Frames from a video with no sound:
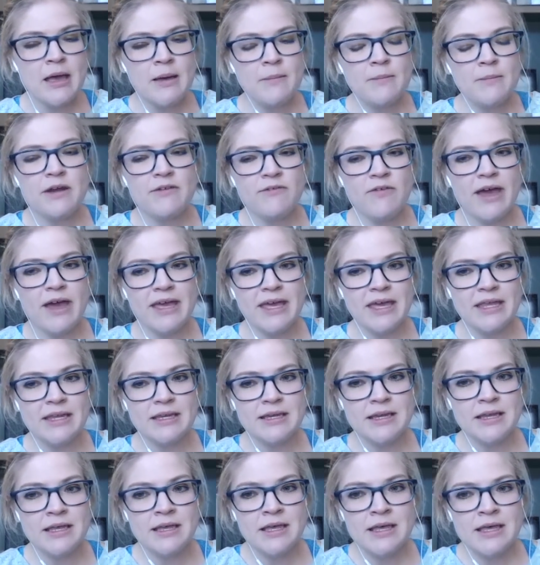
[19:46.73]
But if I
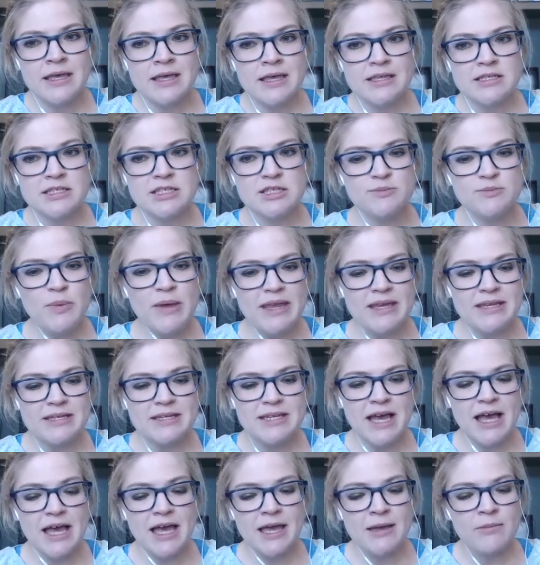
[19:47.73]
can spend
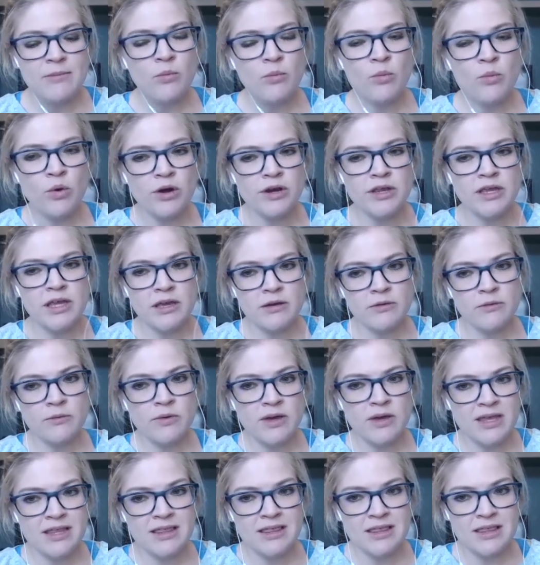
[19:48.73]
time working
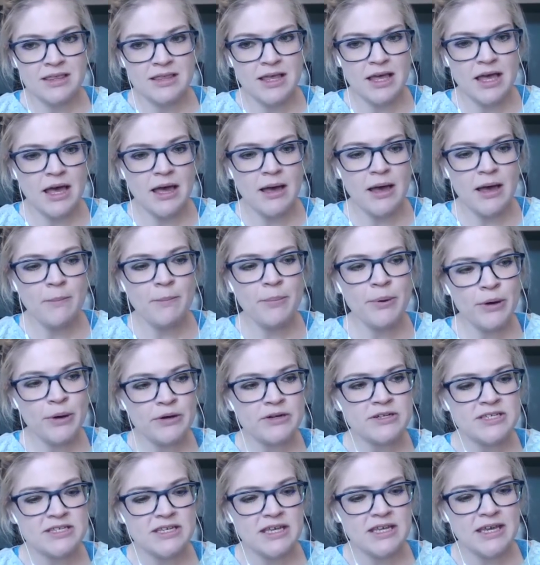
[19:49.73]
with a
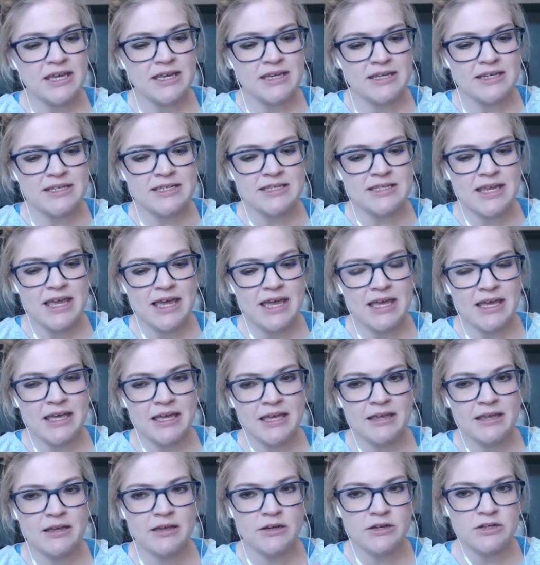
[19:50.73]
person to say,
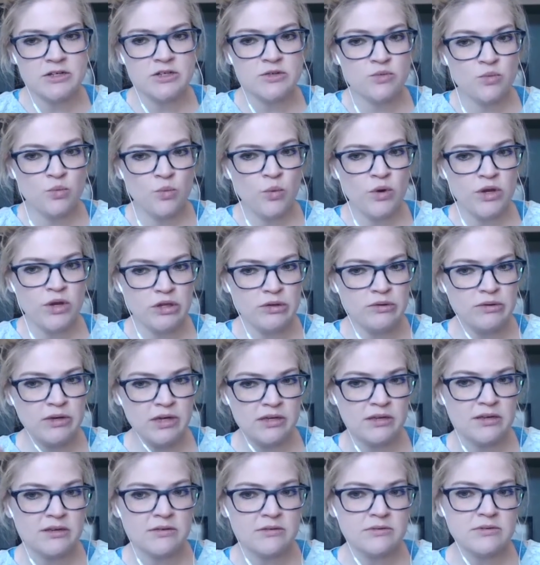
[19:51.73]
here's what you
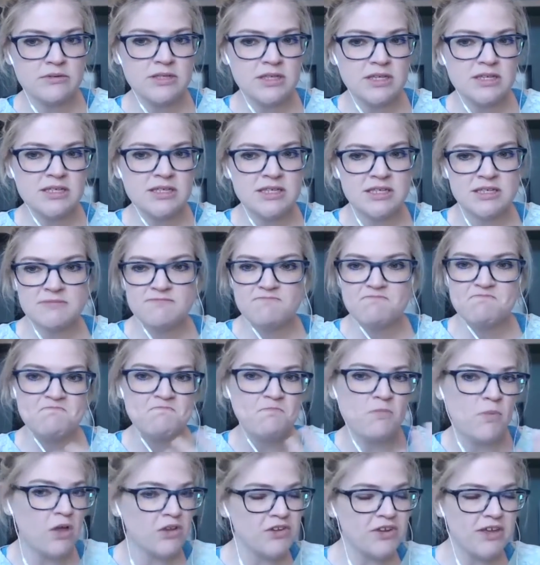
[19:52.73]
can use this
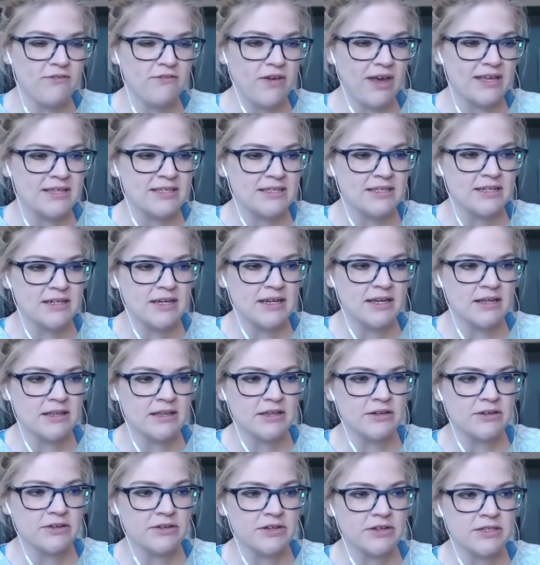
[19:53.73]
multifaceted
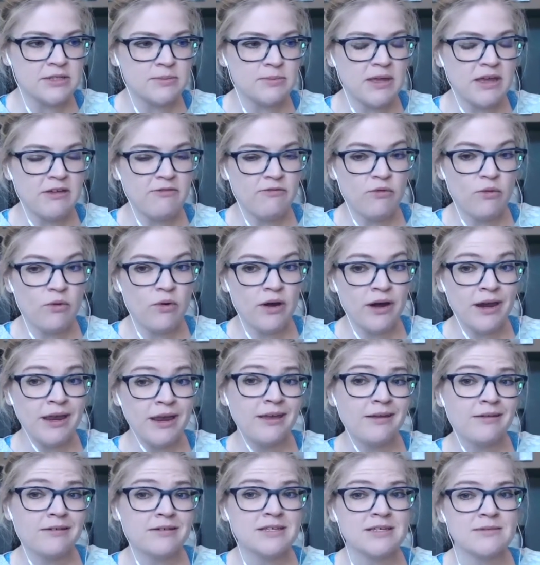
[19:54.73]
analytical display for,
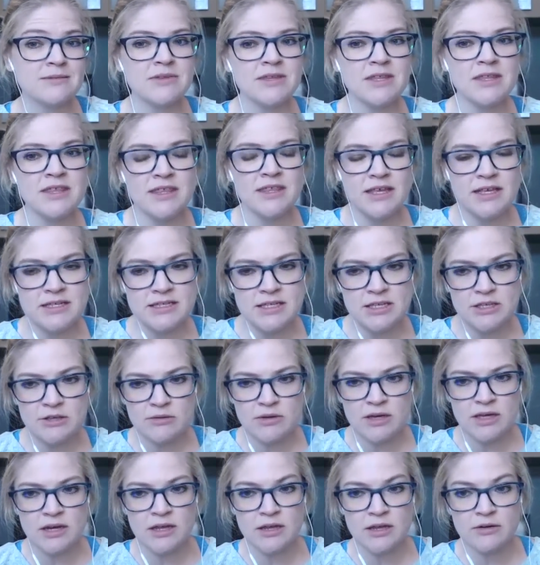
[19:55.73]
here's some of the things that you
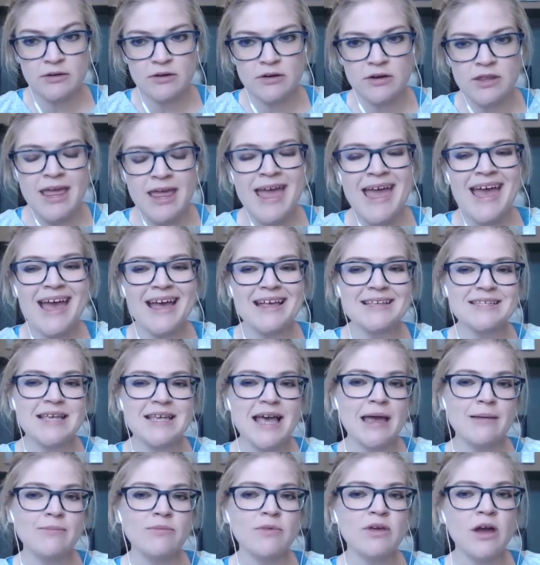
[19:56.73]
can unearth. As
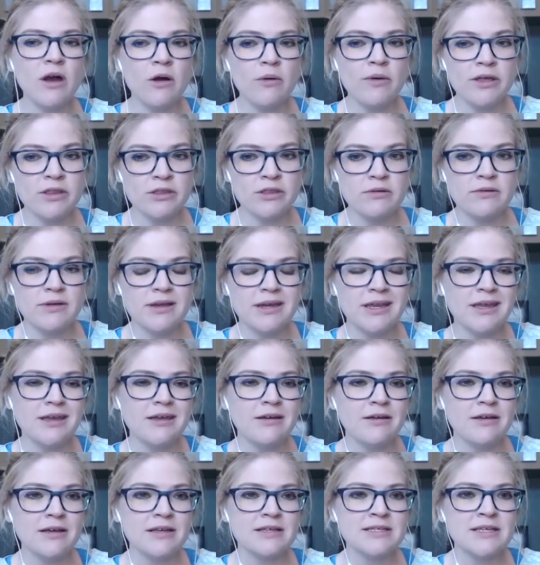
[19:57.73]
I'm going through it,
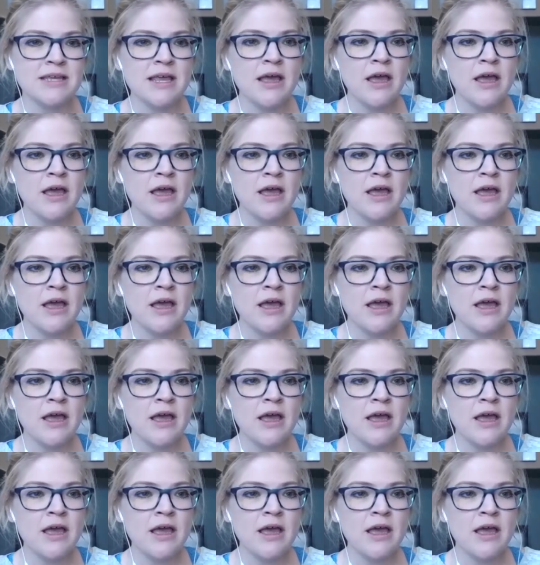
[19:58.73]
here is